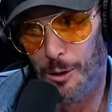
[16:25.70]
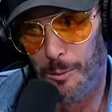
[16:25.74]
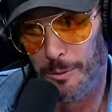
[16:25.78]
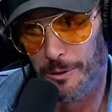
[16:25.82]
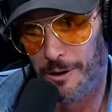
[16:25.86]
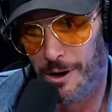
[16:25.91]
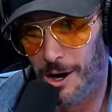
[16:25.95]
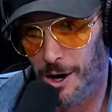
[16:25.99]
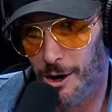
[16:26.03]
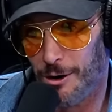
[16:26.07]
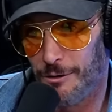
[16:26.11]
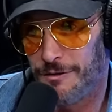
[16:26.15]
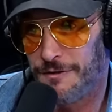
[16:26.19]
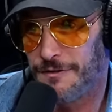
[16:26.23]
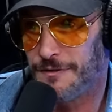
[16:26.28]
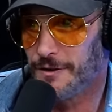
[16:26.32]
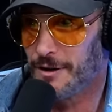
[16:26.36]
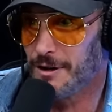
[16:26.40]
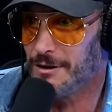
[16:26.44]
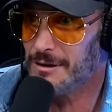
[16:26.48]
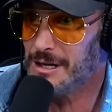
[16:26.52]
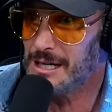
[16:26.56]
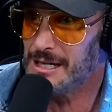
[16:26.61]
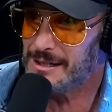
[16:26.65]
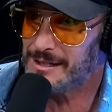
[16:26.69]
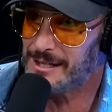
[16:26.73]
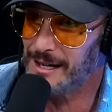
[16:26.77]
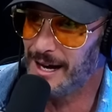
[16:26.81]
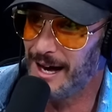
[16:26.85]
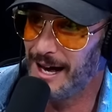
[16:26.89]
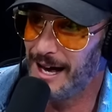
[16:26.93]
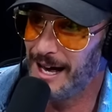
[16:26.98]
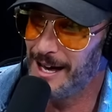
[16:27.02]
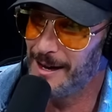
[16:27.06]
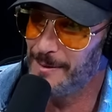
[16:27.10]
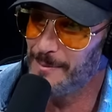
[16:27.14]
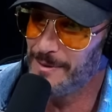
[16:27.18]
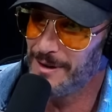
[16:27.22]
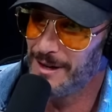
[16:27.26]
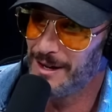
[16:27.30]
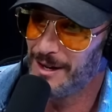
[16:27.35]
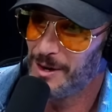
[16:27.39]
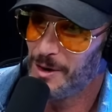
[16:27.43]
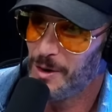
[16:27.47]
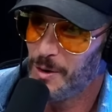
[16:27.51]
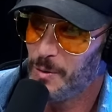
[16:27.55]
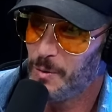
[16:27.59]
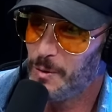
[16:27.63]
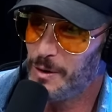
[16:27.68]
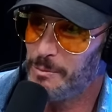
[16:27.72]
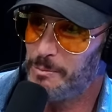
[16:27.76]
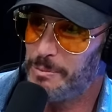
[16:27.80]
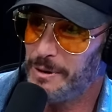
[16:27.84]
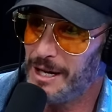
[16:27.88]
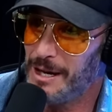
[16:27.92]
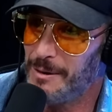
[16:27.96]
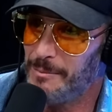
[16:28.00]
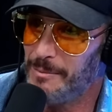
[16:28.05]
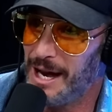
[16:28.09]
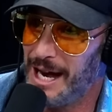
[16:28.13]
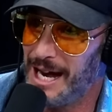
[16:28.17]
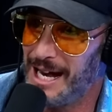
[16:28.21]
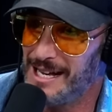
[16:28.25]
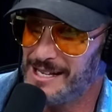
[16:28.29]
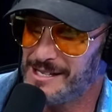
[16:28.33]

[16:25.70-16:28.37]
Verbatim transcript: bro, Furry Time would be amazing.